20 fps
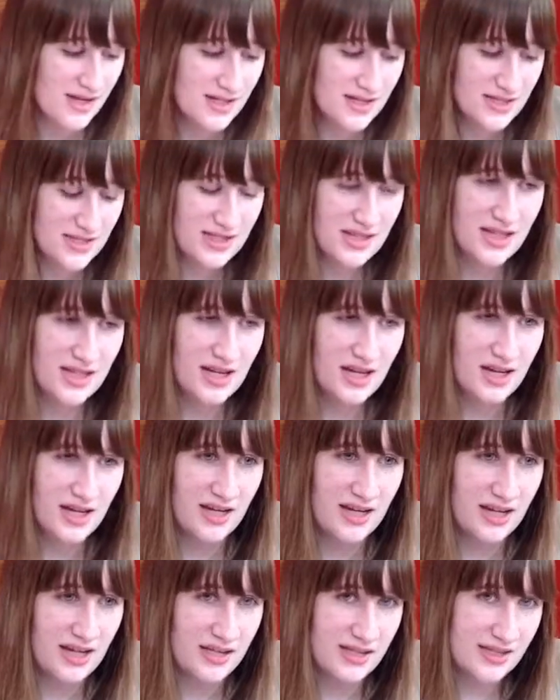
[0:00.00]
See,
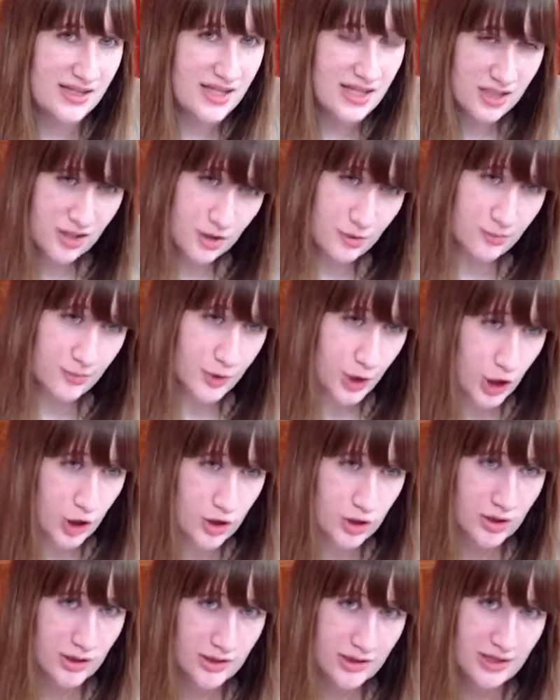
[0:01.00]
the end of the
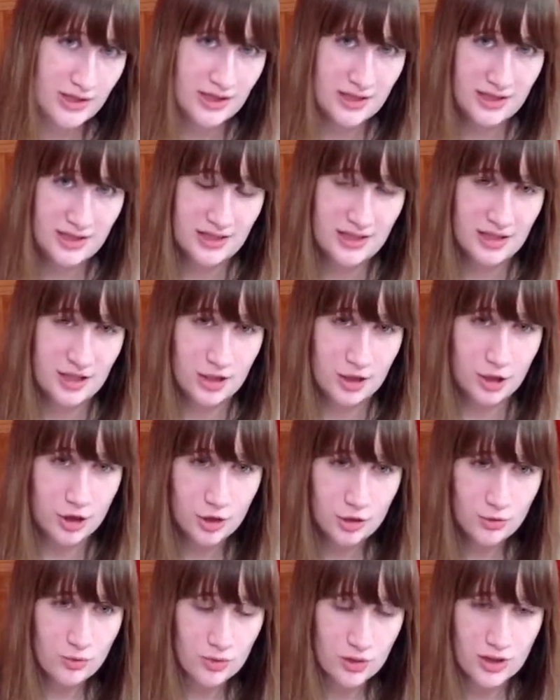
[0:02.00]
book,
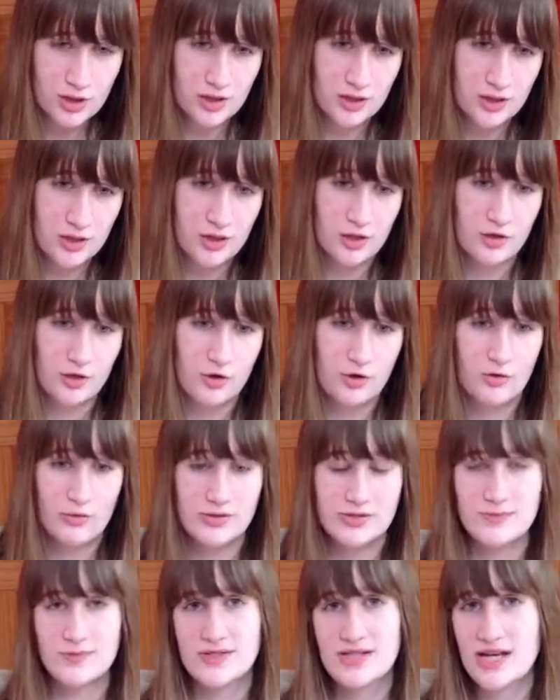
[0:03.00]
Luke, who
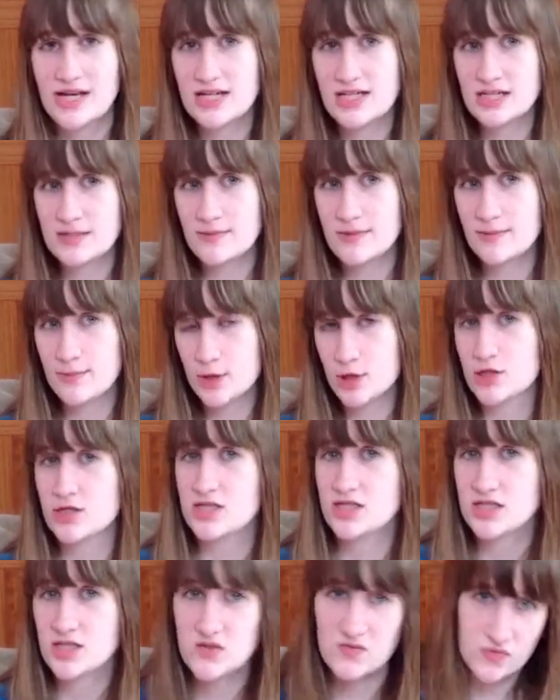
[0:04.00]
was pretending to be
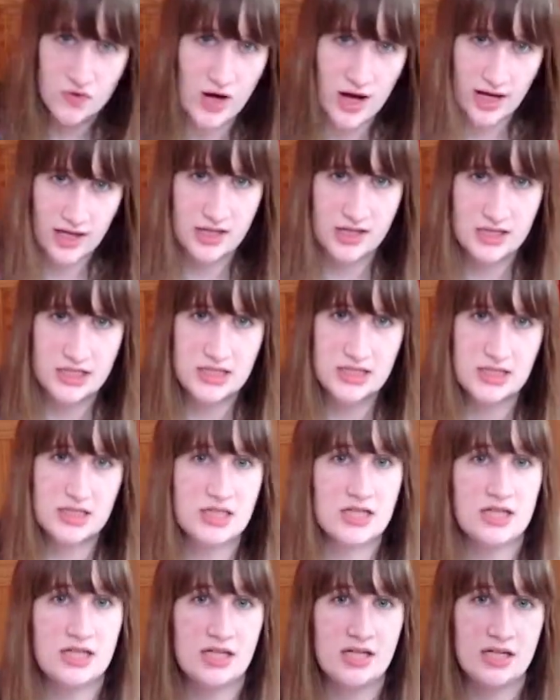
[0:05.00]
Percy's friend,
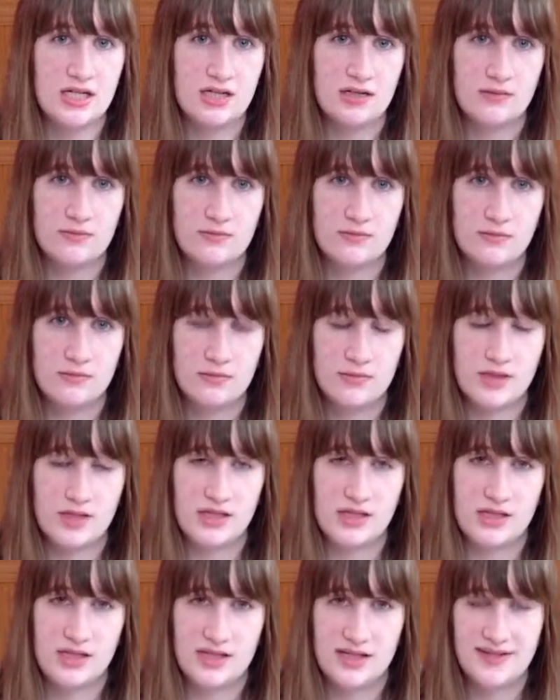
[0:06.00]

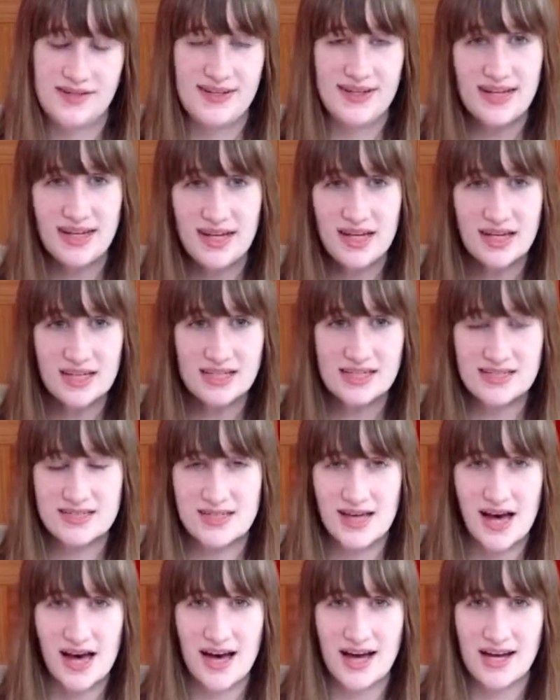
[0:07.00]
he
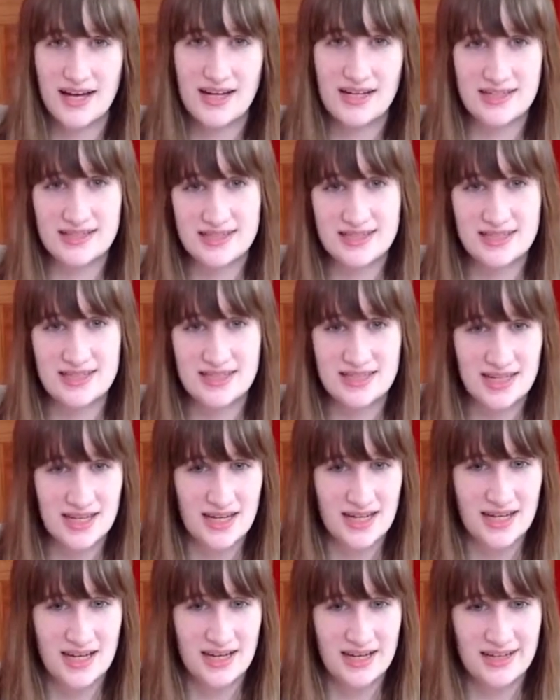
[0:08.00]
decides,
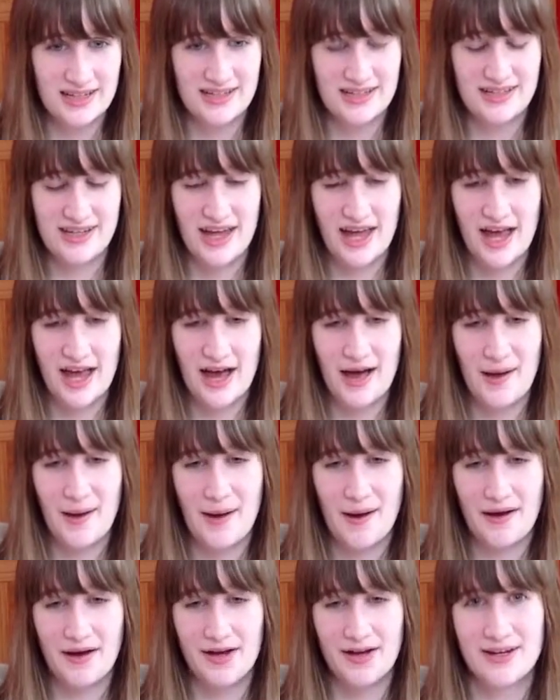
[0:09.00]

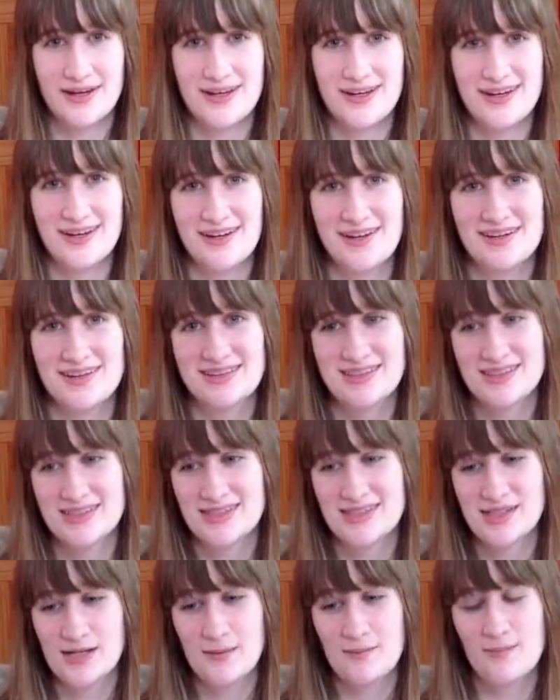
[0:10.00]
yeah,
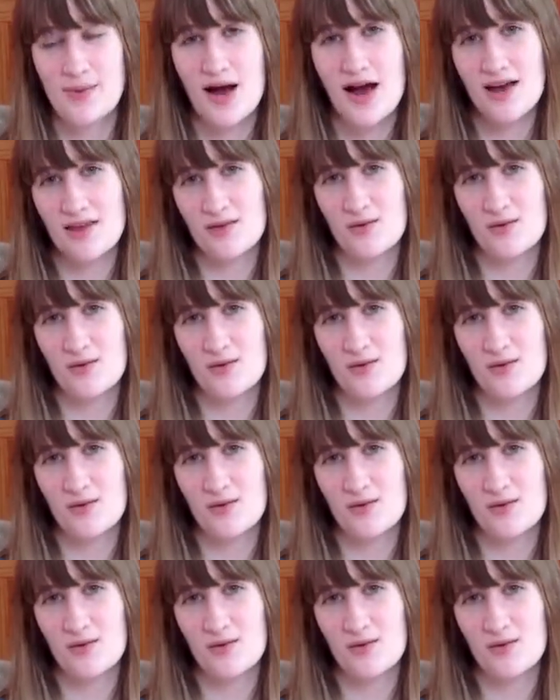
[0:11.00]
by